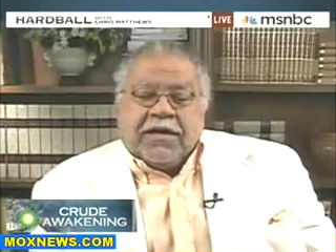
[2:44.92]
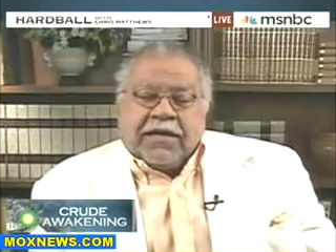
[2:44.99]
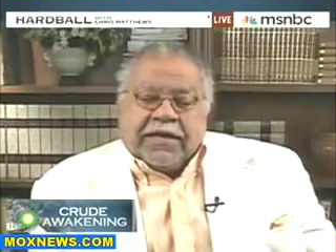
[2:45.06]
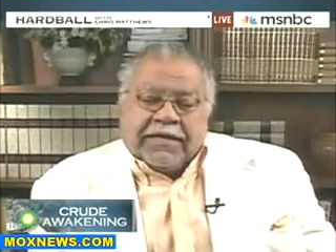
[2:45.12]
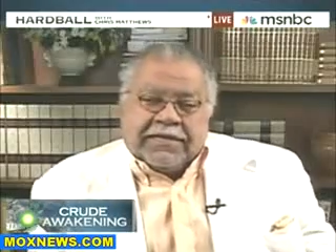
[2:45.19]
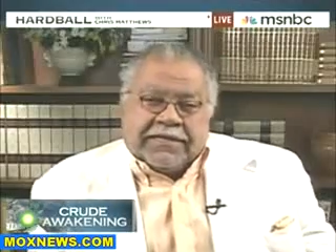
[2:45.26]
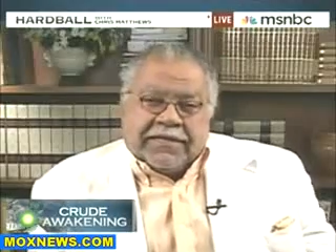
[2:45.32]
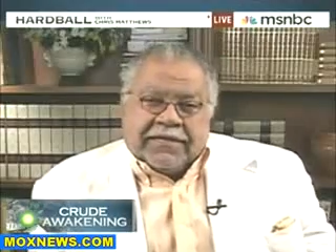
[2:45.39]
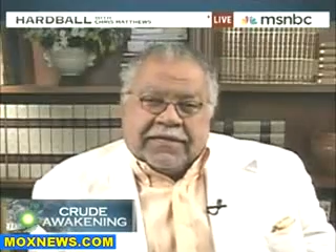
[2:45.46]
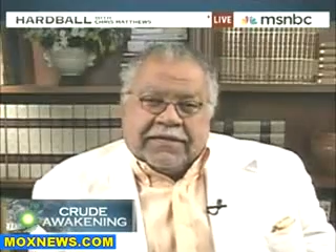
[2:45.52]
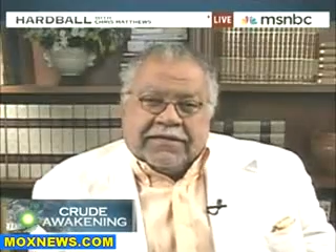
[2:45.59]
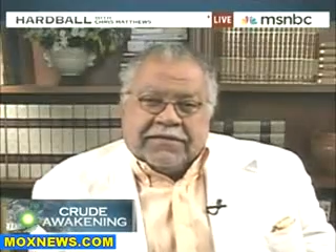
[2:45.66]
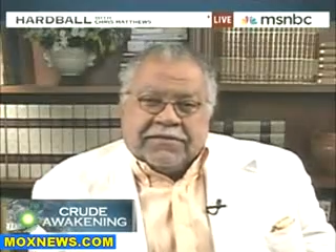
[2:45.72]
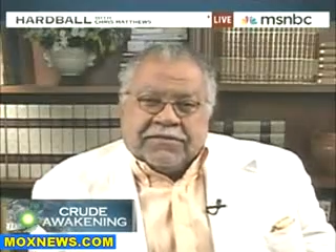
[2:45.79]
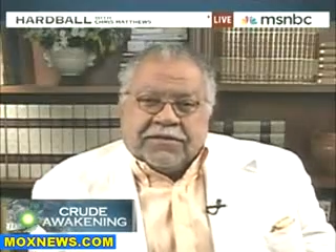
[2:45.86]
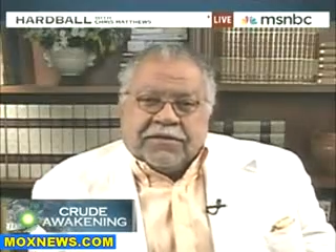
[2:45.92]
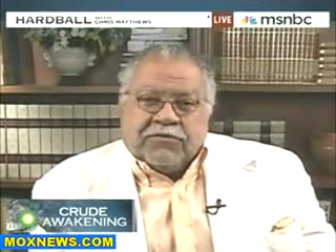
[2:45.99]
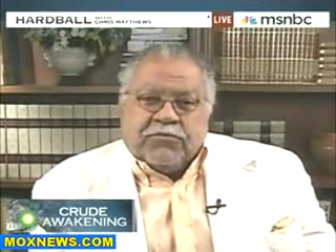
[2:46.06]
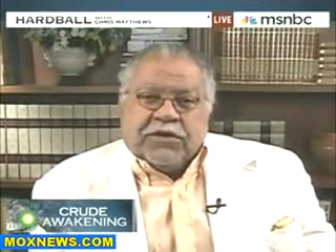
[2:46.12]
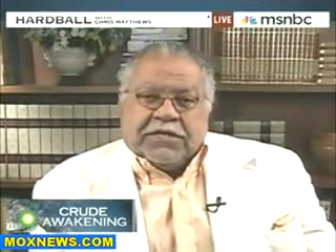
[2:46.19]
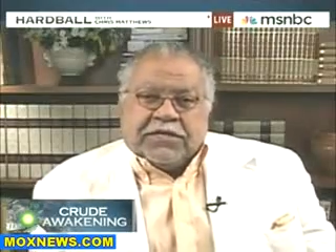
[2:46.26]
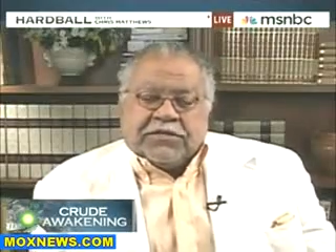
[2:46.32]
and
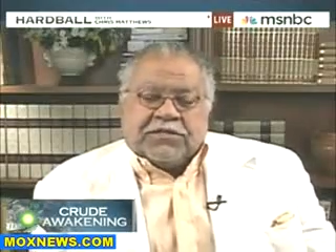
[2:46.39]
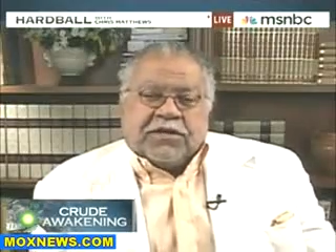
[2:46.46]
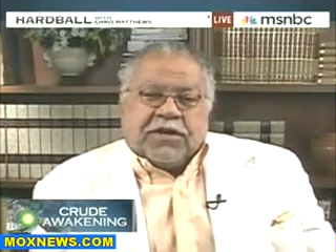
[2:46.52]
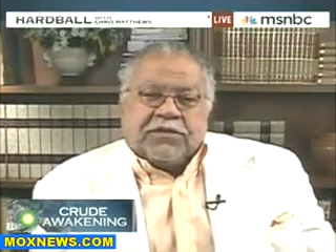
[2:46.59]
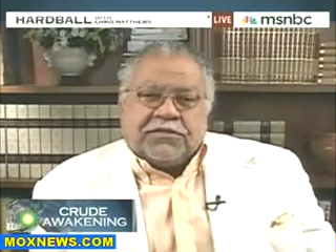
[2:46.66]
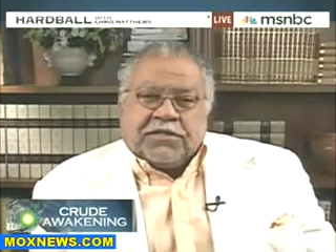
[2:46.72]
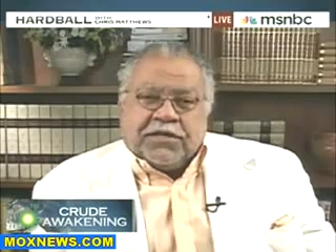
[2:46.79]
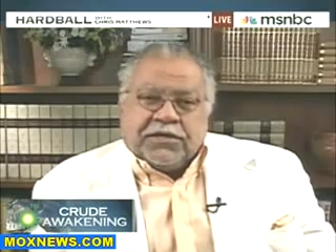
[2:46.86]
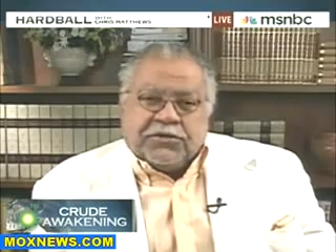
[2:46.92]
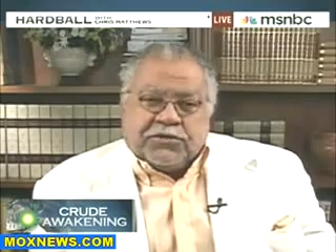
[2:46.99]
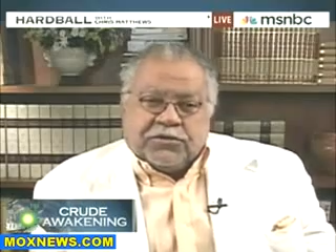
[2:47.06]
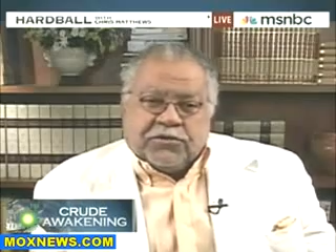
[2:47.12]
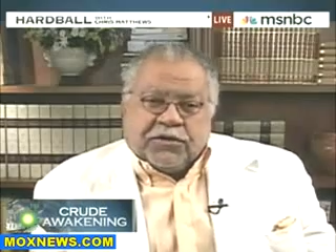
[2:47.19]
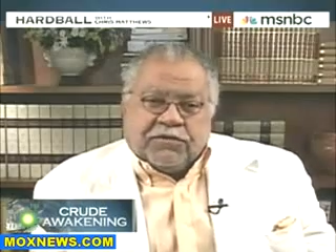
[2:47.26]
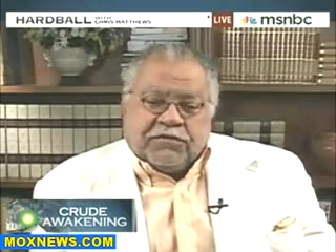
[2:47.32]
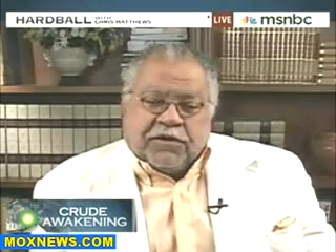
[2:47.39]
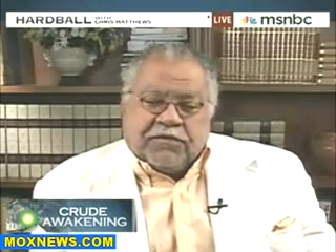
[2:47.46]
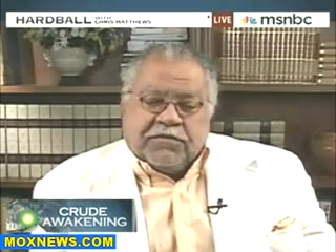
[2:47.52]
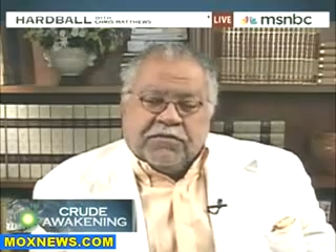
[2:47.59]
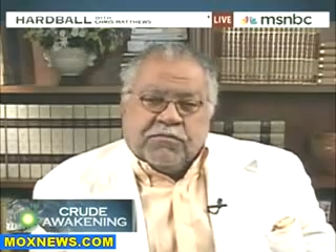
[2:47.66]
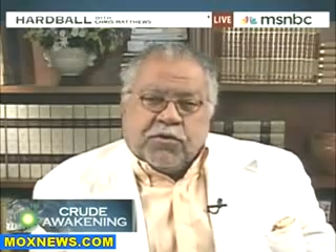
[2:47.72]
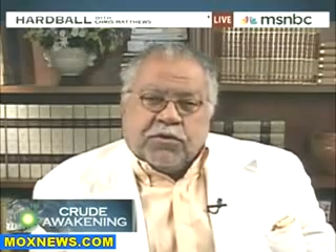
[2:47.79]
rediscuss the issue
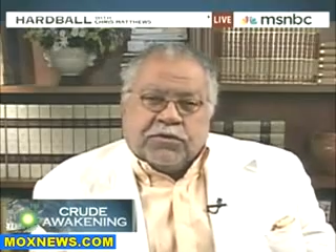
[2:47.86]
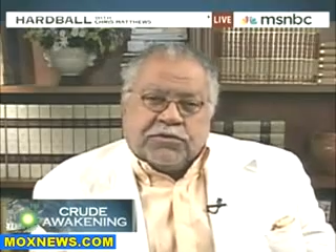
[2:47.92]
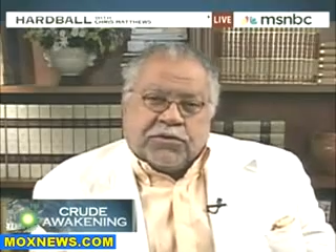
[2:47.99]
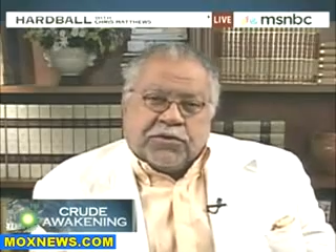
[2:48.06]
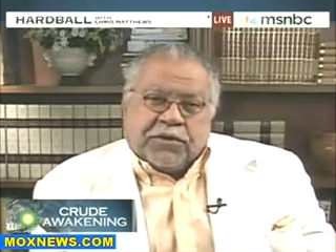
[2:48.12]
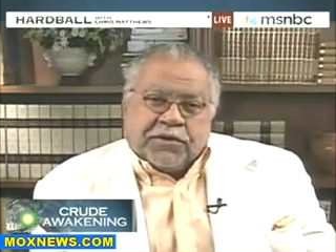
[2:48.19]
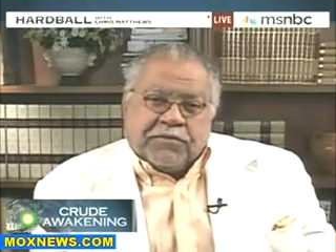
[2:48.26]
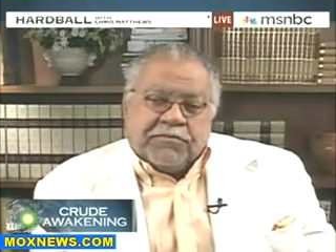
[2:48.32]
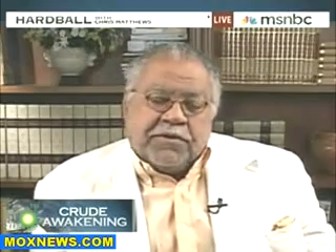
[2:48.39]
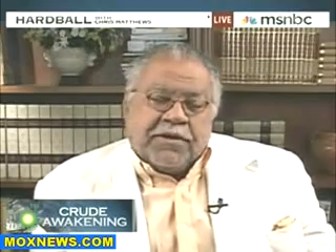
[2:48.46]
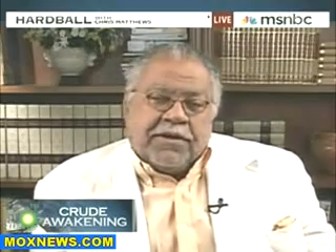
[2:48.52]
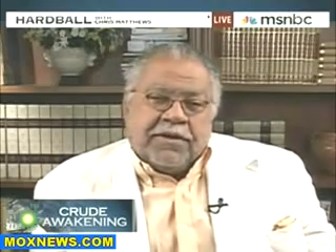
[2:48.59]
of the moratorium.